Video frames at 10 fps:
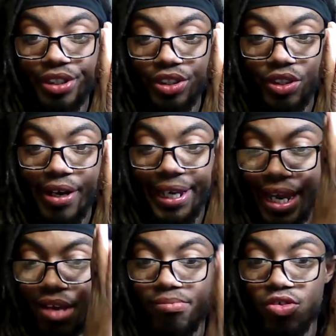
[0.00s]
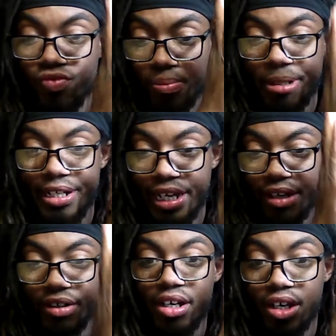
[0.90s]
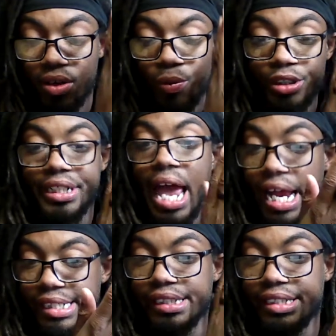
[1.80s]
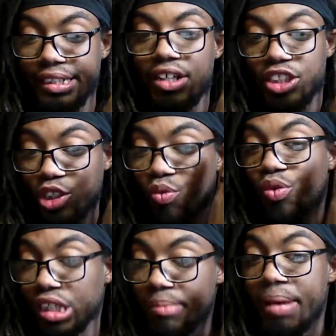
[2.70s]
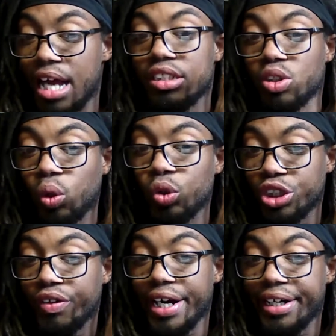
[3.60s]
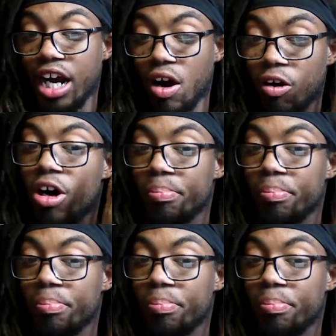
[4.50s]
so I can't move up and down, which actually sounds like a really bad solution right now,